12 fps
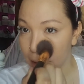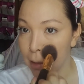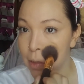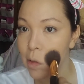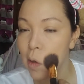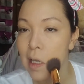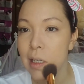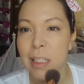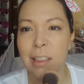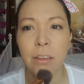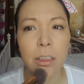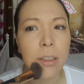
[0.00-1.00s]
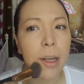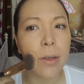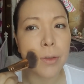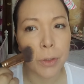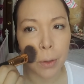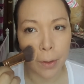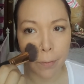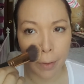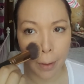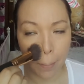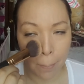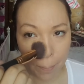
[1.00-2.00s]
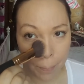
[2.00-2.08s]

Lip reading: And so I decided to take control of it.